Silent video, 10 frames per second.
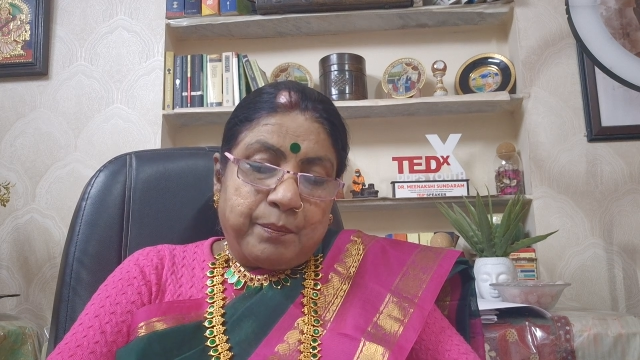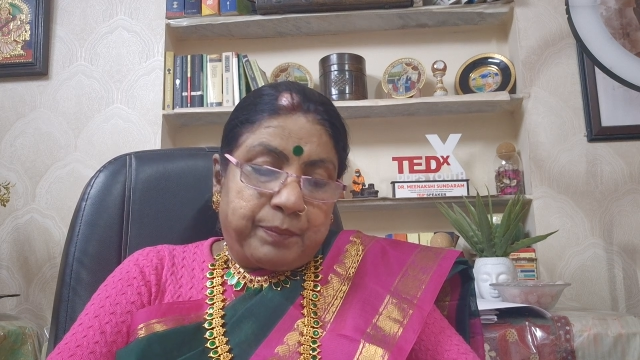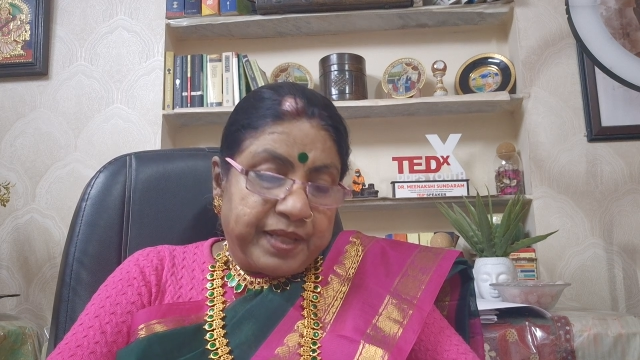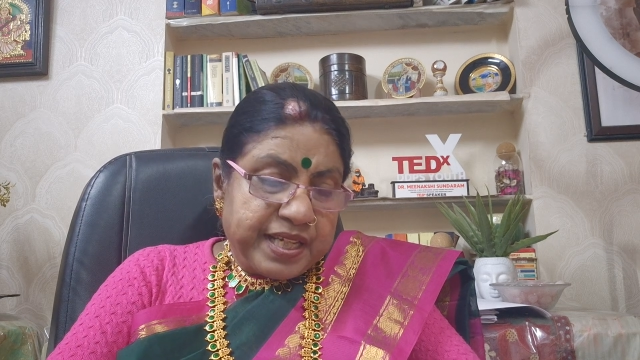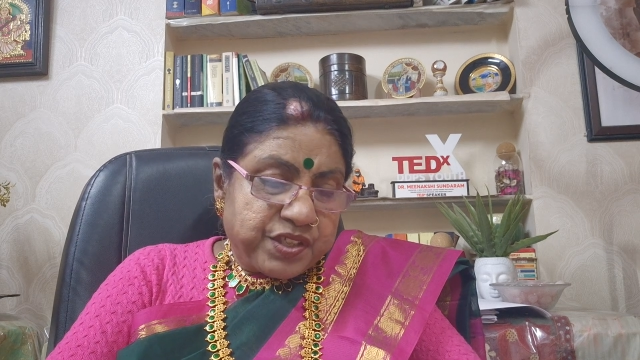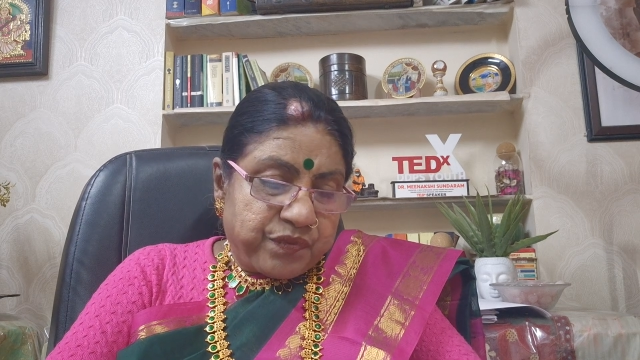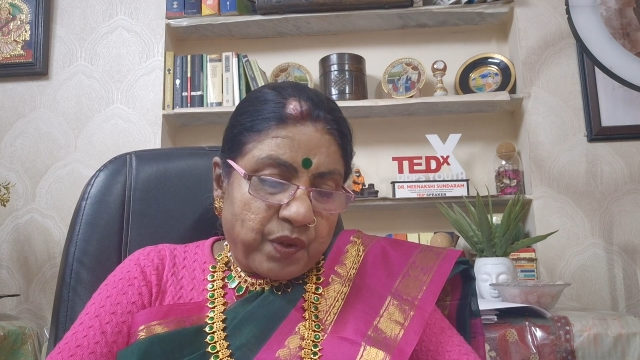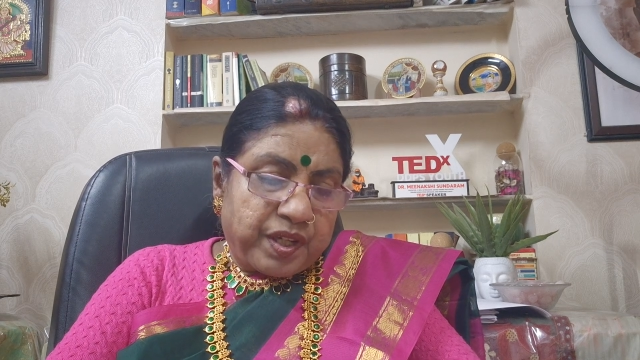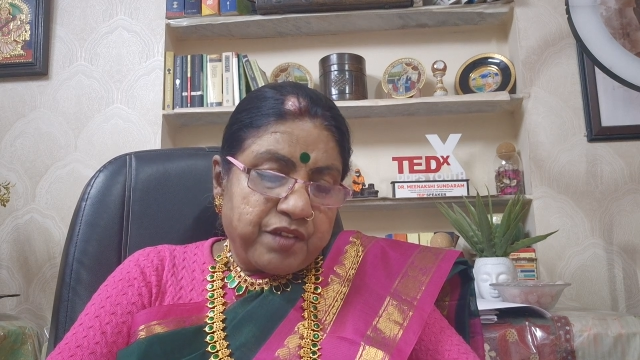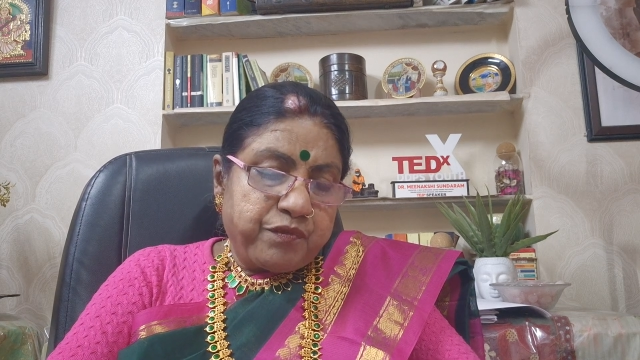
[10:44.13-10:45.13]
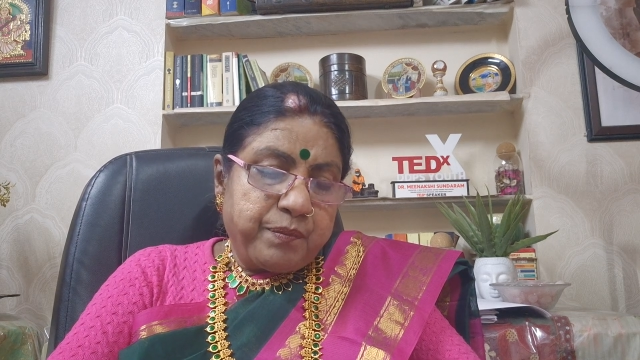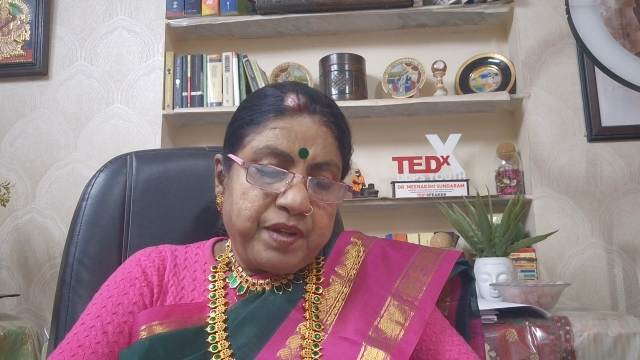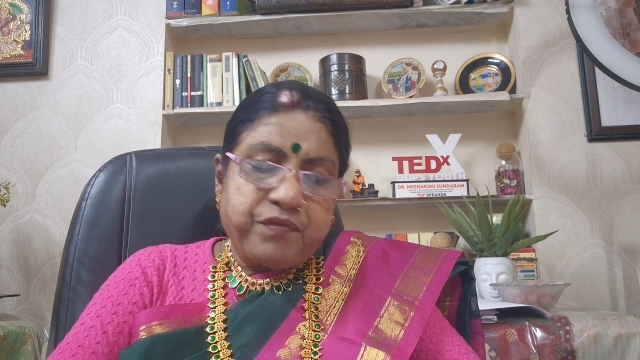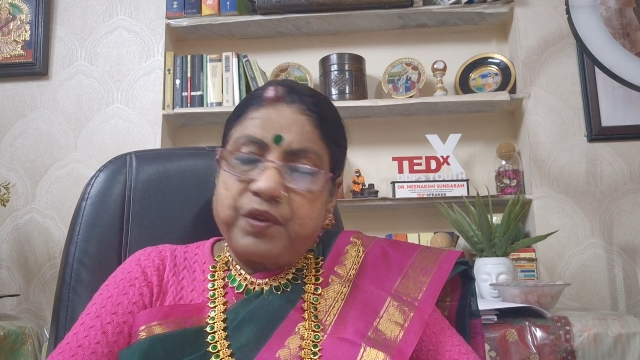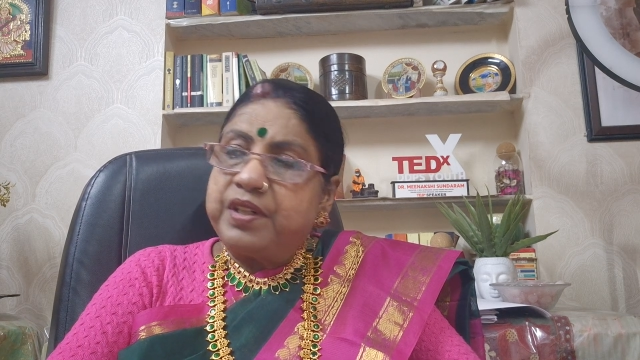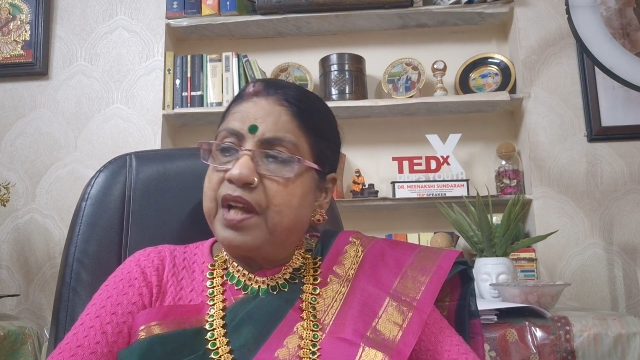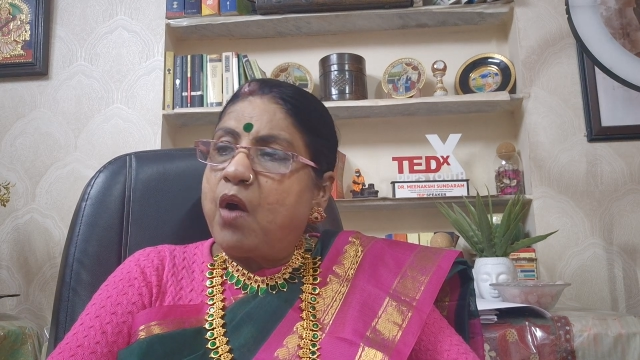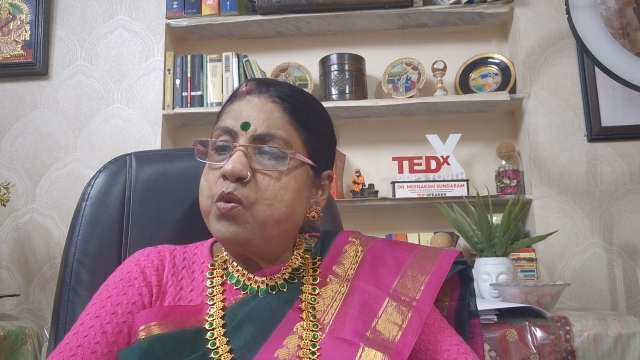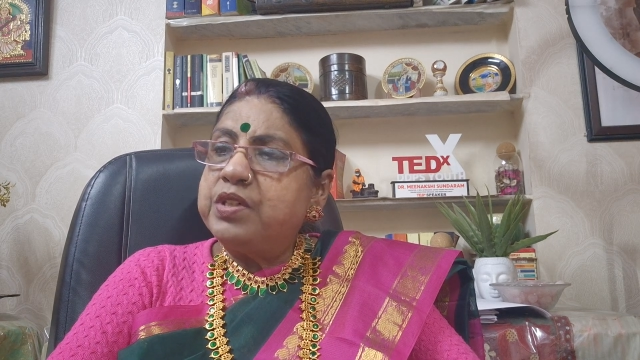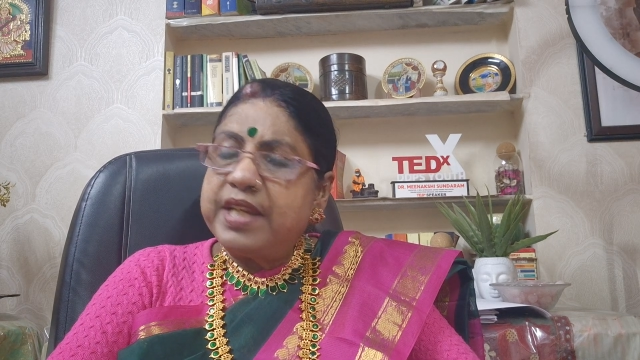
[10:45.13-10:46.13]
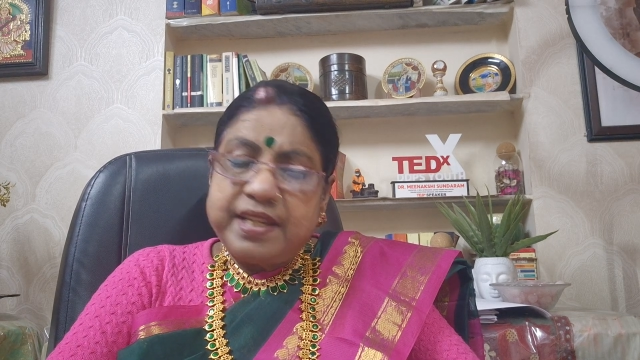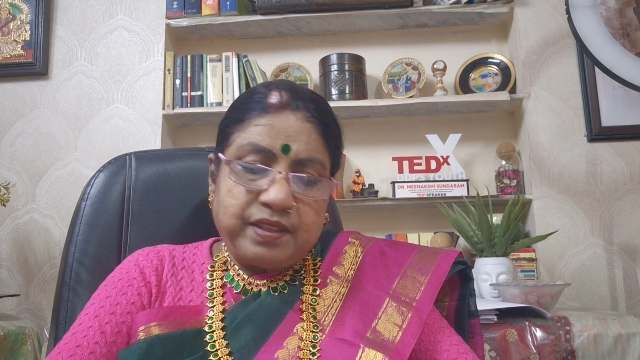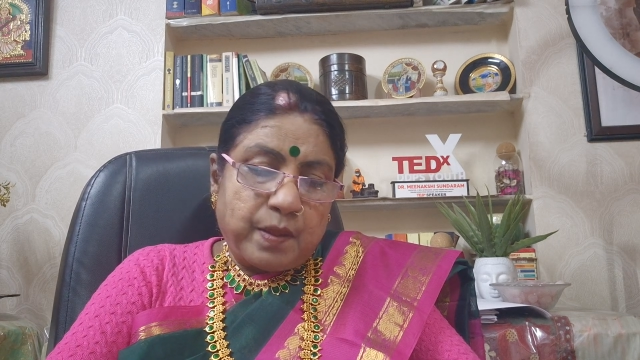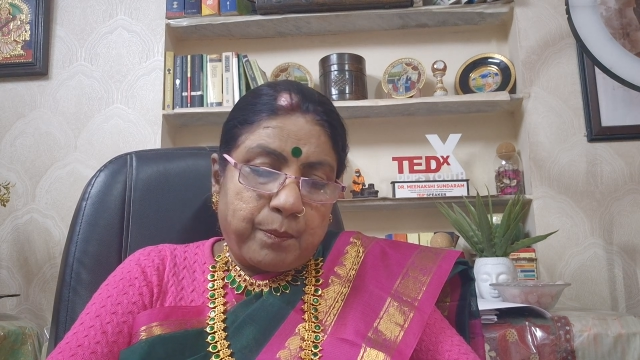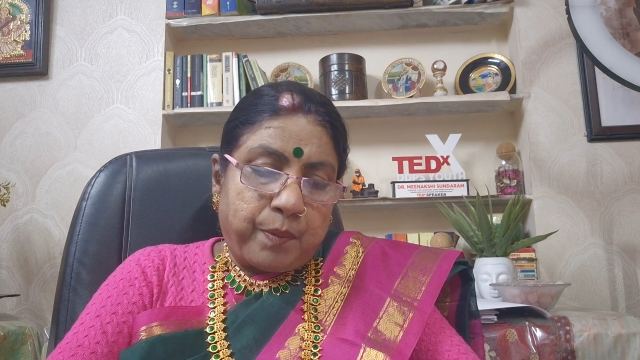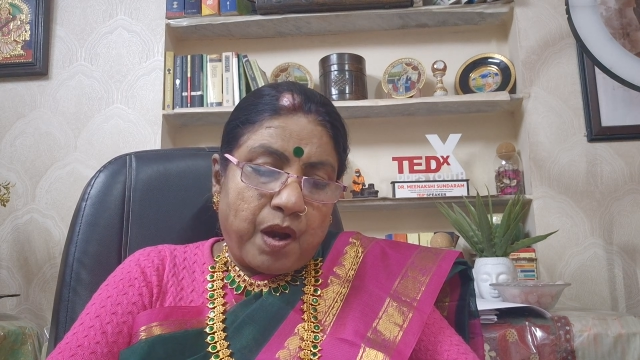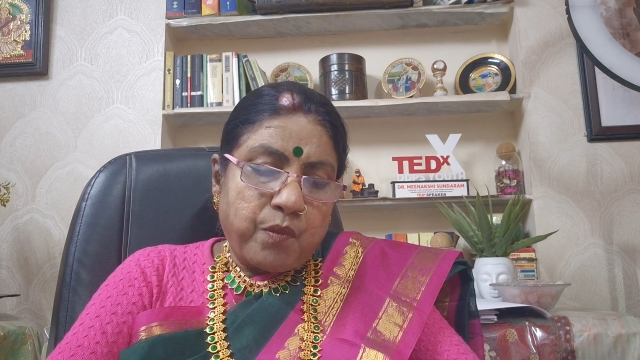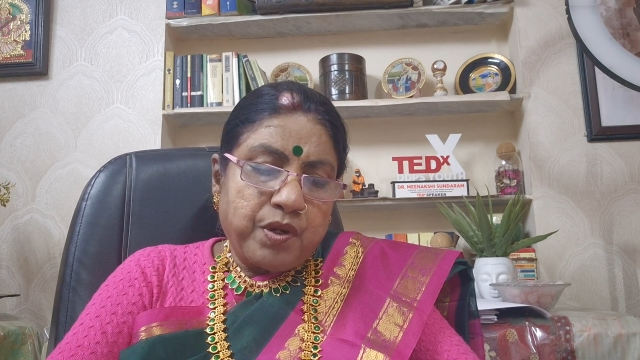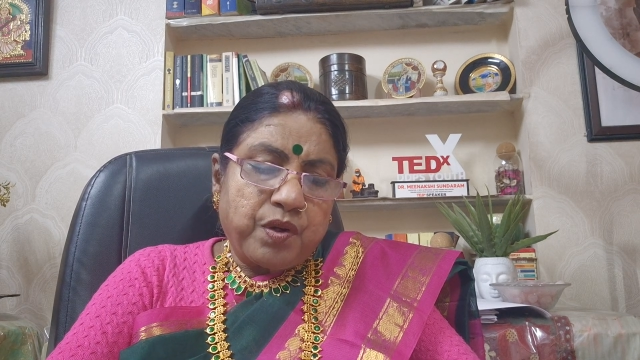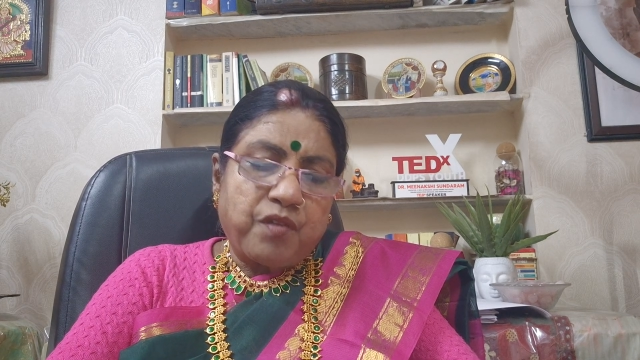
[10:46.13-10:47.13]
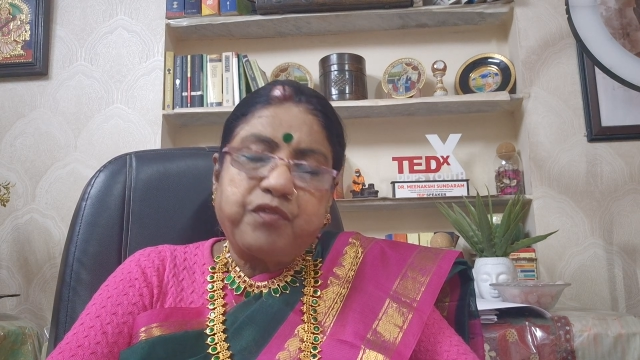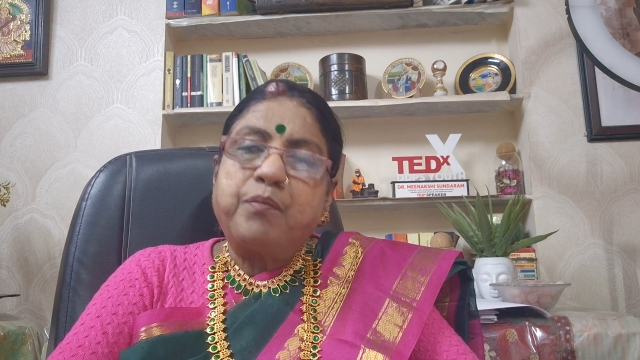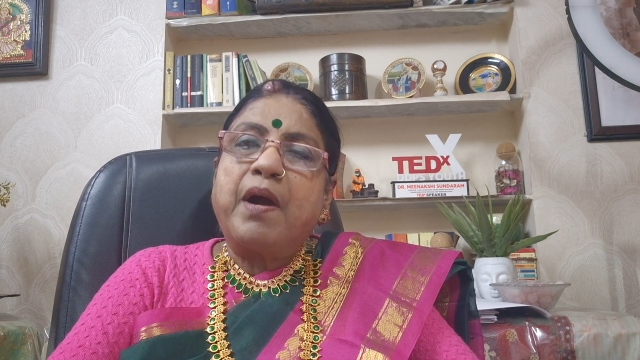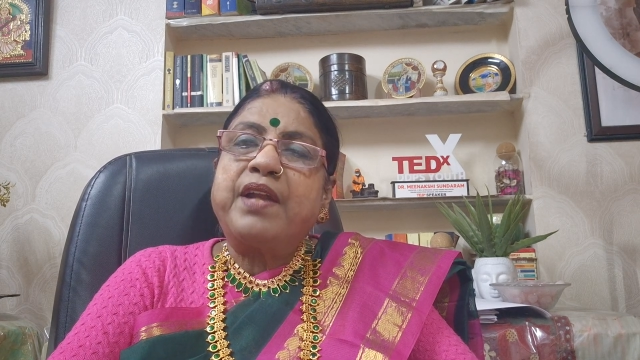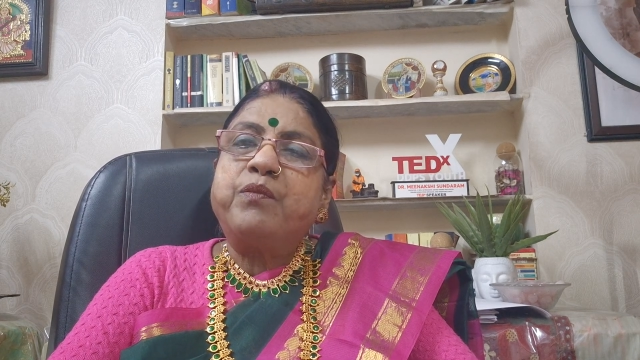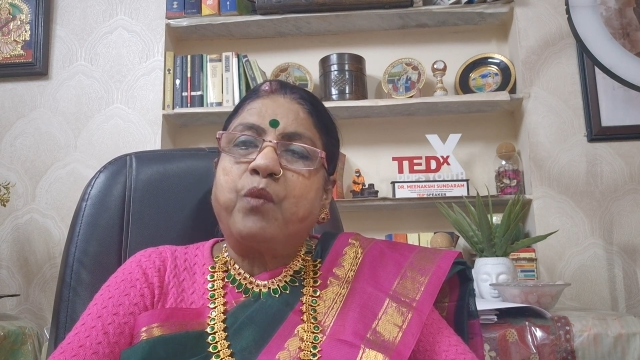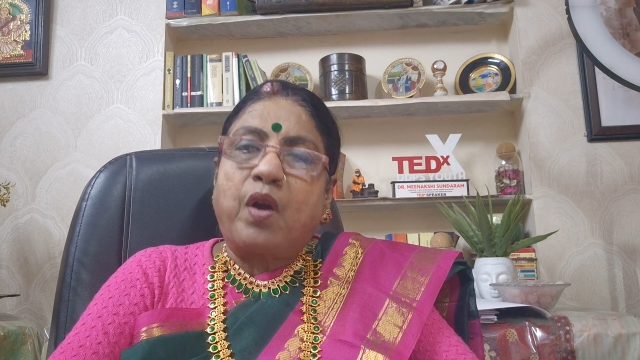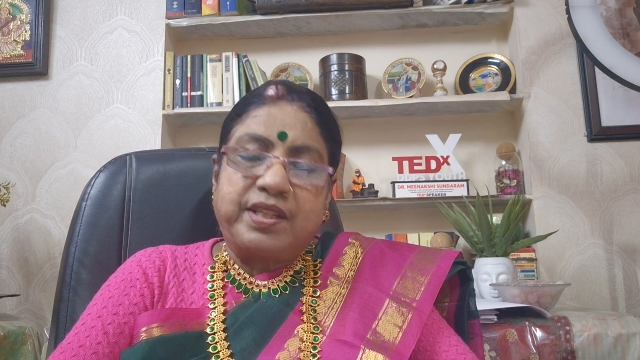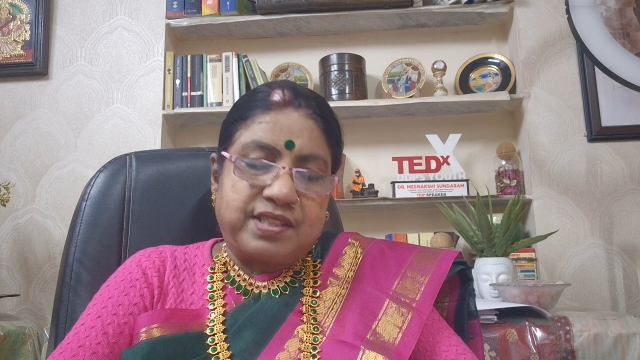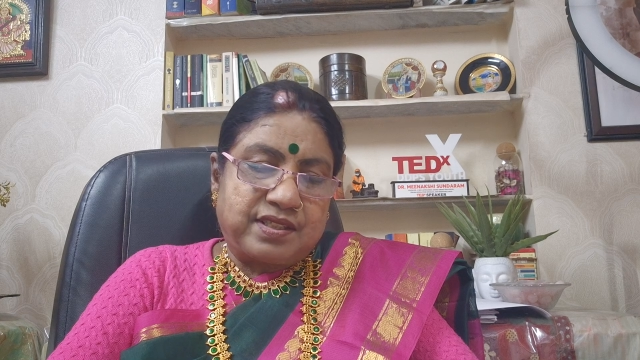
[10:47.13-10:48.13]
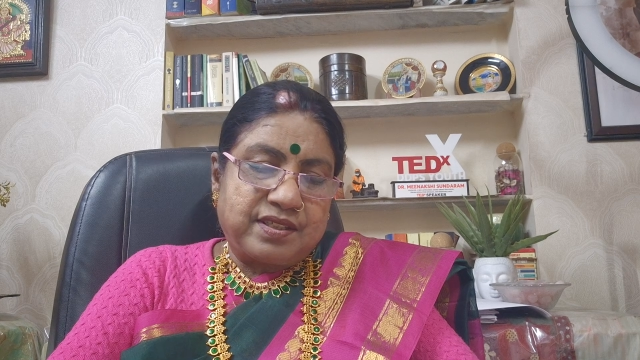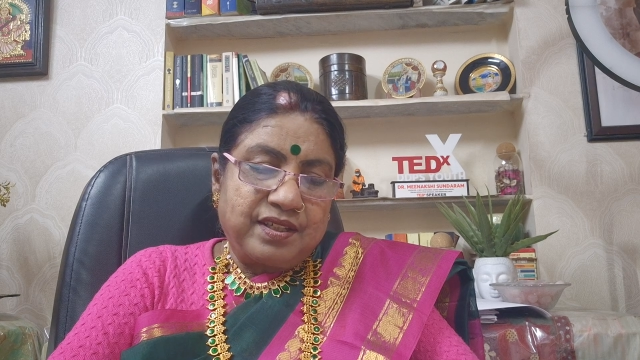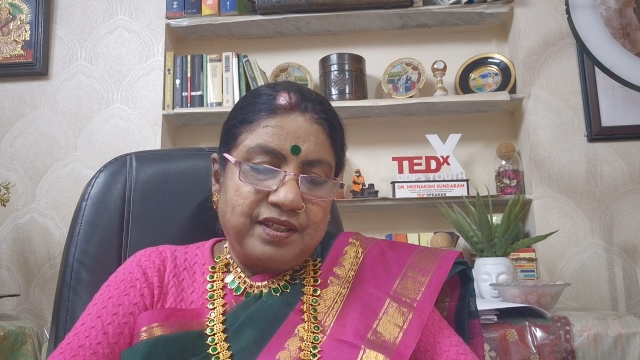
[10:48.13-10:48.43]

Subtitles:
Please forgive me for doubting the power of my voice.